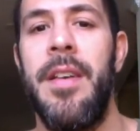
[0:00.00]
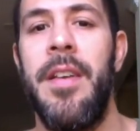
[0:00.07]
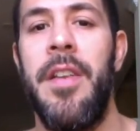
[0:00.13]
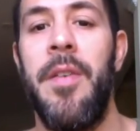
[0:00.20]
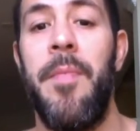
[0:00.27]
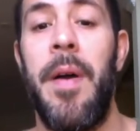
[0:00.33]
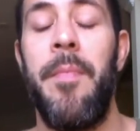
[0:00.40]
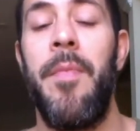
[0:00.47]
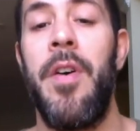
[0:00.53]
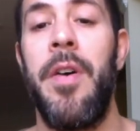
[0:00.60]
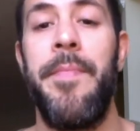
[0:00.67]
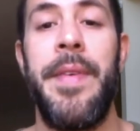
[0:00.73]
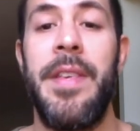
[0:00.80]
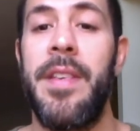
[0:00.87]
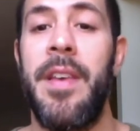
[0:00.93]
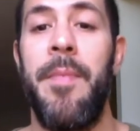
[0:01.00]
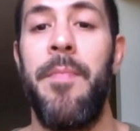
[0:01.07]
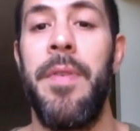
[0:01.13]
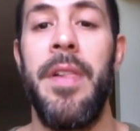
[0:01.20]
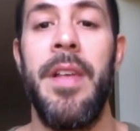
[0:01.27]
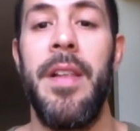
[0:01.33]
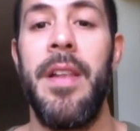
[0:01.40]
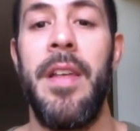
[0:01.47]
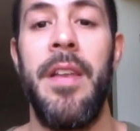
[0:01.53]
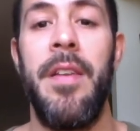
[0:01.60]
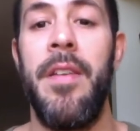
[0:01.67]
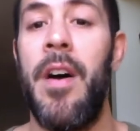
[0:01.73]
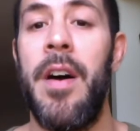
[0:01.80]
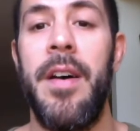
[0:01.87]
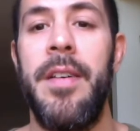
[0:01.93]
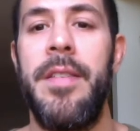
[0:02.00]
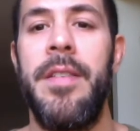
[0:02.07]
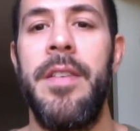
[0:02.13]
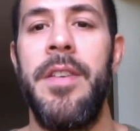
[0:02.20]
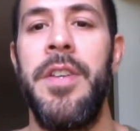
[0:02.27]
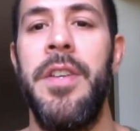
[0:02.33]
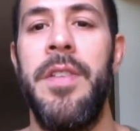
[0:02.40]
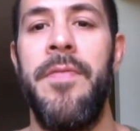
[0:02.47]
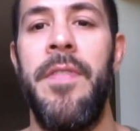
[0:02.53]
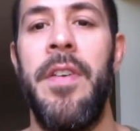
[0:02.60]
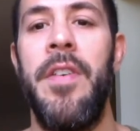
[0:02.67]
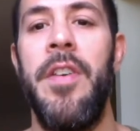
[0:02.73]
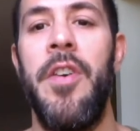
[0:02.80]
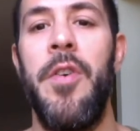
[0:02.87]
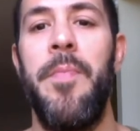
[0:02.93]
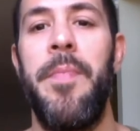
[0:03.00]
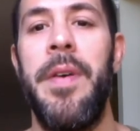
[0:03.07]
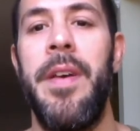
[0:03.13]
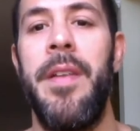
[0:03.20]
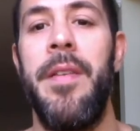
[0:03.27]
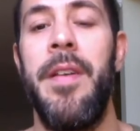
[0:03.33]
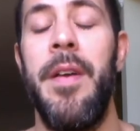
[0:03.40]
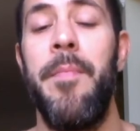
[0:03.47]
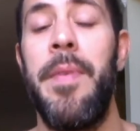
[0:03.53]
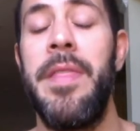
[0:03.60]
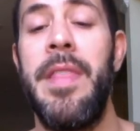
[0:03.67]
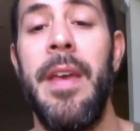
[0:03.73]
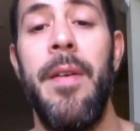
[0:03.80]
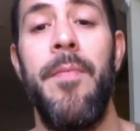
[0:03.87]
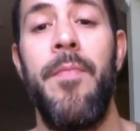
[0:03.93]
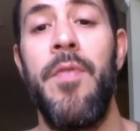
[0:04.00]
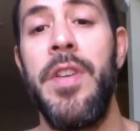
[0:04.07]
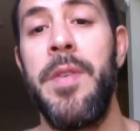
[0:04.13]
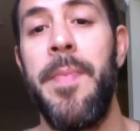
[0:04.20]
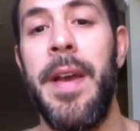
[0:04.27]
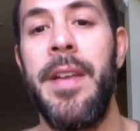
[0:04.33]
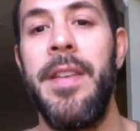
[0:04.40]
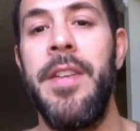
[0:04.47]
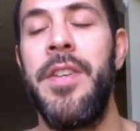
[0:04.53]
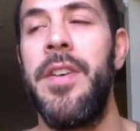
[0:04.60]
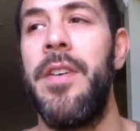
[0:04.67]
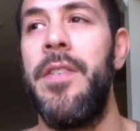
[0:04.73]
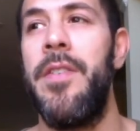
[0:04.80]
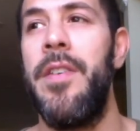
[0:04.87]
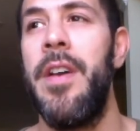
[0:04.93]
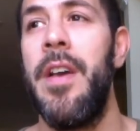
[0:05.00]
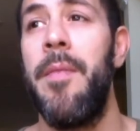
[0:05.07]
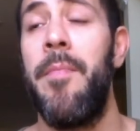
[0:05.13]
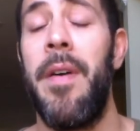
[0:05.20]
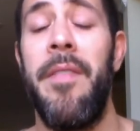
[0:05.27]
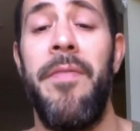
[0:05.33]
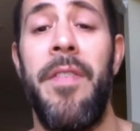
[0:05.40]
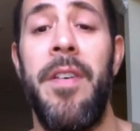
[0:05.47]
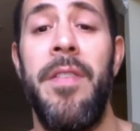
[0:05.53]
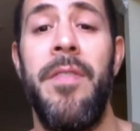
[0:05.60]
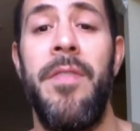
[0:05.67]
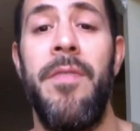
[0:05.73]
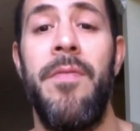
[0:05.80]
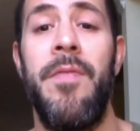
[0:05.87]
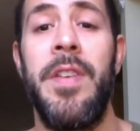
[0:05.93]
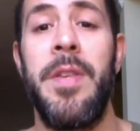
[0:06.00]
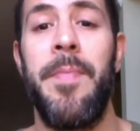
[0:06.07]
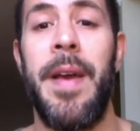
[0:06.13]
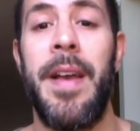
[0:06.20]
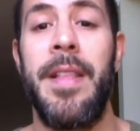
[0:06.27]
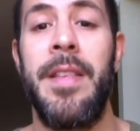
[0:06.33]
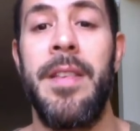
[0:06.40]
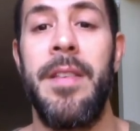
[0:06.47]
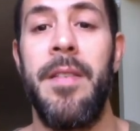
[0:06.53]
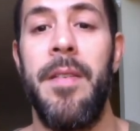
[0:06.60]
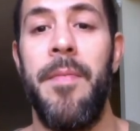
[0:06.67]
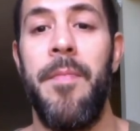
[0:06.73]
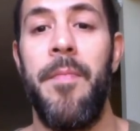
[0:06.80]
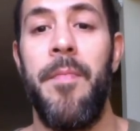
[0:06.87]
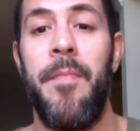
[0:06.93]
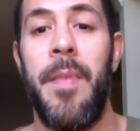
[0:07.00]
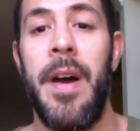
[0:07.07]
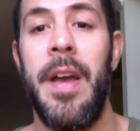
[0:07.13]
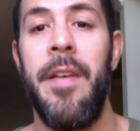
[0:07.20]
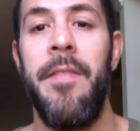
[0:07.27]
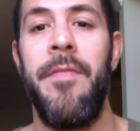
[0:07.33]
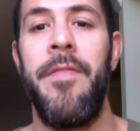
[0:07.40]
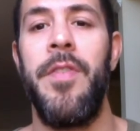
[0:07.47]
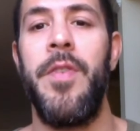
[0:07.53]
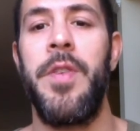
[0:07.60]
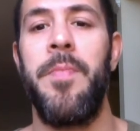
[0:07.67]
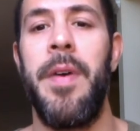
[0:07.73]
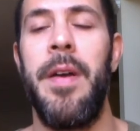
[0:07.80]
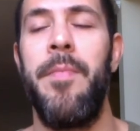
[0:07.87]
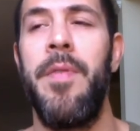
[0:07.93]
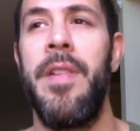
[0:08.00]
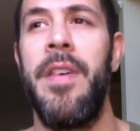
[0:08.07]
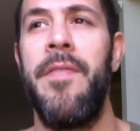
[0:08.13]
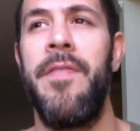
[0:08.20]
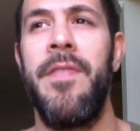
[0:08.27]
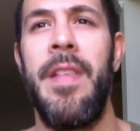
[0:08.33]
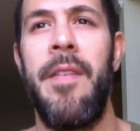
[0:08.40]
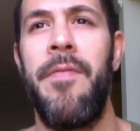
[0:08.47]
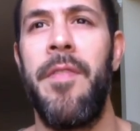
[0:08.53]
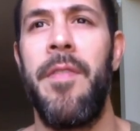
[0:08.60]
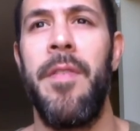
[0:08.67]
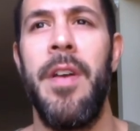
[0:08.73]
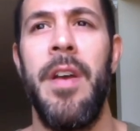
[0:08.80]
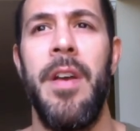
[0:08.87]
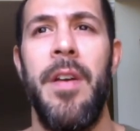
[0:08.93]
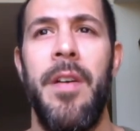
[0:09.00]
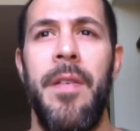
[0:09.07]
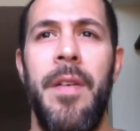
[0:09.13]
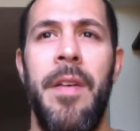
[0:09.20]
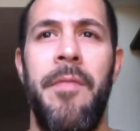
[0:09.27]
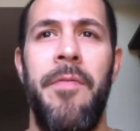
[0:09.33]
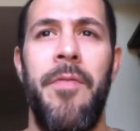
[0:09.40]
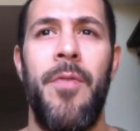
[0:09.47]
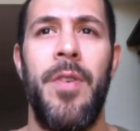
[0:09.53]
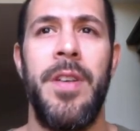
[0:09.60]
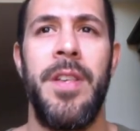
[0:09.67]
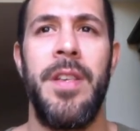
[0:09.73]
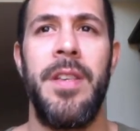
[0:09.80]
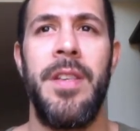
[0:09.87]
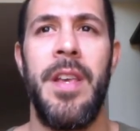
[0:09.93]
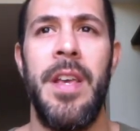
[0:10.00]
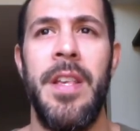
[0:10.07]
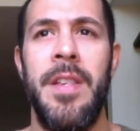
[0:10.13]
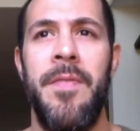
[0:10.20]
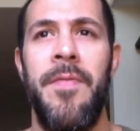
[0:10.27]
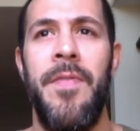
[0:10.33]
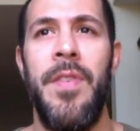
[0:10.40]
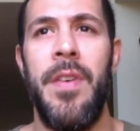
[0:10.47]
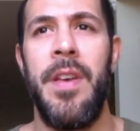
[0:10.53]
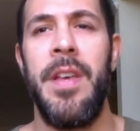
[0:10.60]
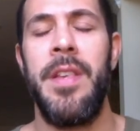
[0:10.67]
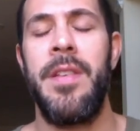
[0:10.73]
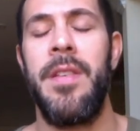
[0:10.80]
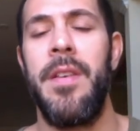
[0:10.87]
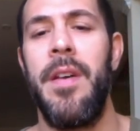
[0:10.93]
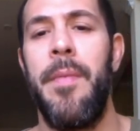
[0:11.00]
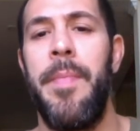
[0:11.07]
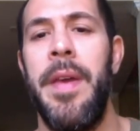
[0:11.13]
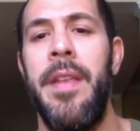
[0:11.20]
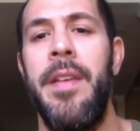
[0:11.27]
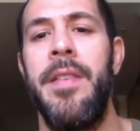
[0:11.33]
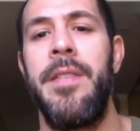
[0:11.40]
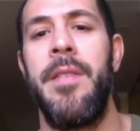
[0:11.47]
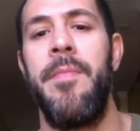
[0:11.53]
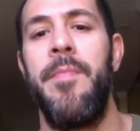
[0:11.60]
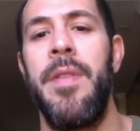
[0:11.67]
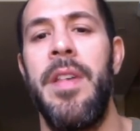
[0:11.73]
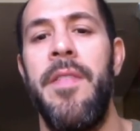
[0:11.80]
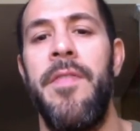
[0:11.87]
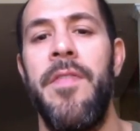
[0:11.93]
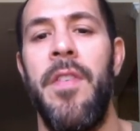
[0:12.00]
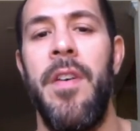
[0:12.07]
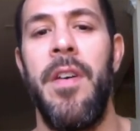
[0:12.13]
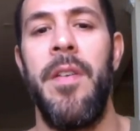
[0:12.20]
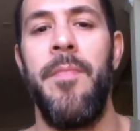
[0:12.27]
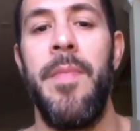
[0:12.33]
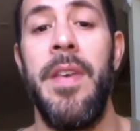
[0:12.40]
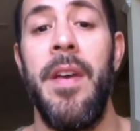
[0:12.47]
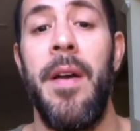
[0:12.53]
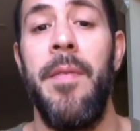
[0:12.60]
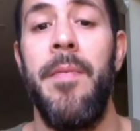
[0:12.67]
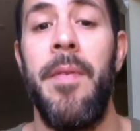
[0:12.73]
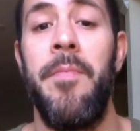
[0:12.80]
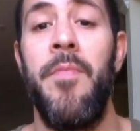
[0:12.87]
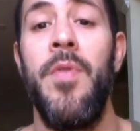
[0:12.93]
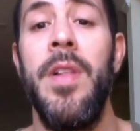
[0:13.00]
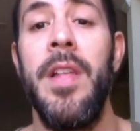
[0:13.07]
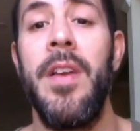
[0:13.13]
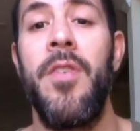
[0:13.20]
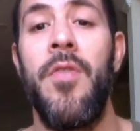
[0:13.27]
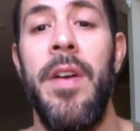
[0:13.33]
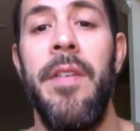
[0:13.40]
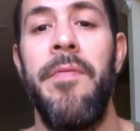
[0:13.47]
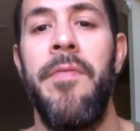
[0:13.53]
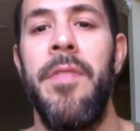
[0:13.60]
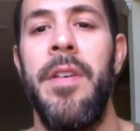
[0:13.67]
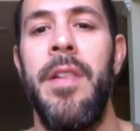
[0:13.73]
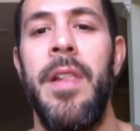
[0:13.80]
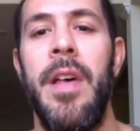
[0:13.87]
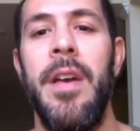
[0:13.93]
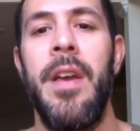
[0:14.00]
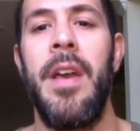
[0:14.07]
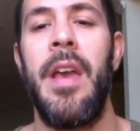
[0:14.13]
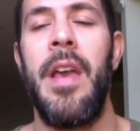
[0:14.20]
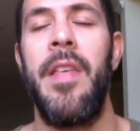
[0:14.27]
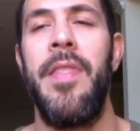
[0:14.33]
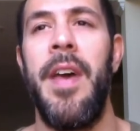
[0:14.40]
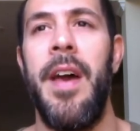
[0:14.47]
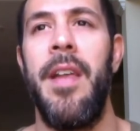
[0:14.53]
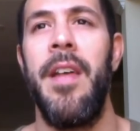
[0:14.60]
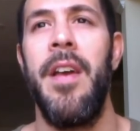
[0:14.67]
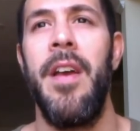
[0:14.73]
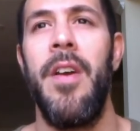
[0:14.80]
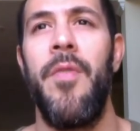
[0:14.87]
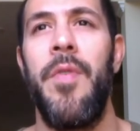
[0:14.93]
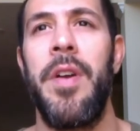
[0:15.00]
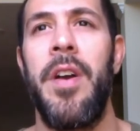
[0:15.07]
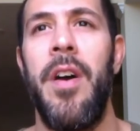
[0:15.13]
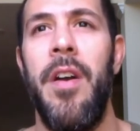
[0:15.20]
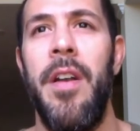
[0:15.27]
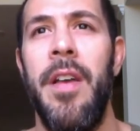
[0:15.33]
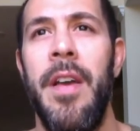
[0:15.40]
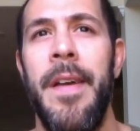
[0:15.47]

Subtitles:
My mom is completely not. She's very open, but they respect each other. My father respects my views, my beliefs, never enforces his opinions and beliefs on me. I'm really grateful and lucky in that regard.